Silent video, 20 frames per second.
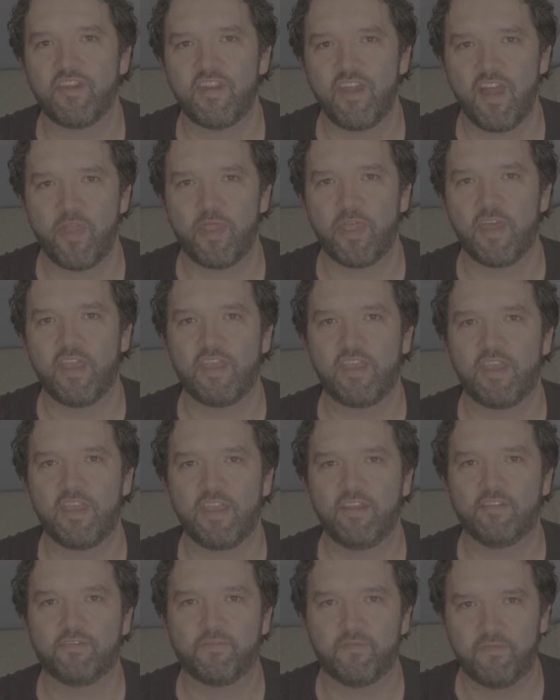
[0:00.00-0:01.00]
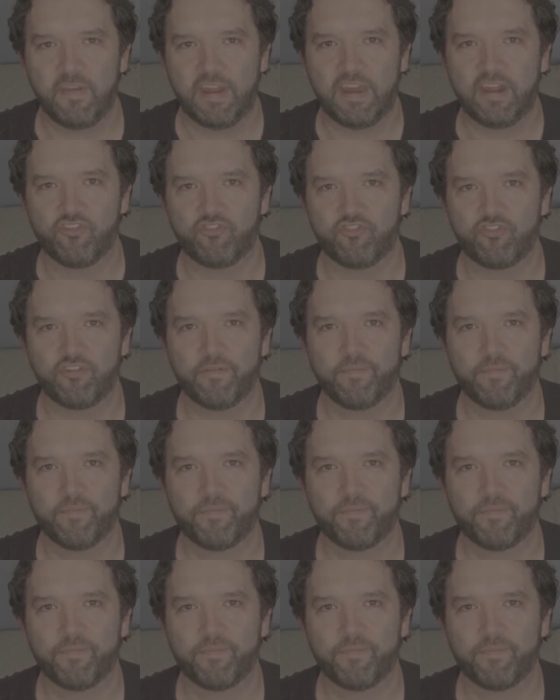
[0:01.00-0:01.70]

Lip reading: nothing is finished.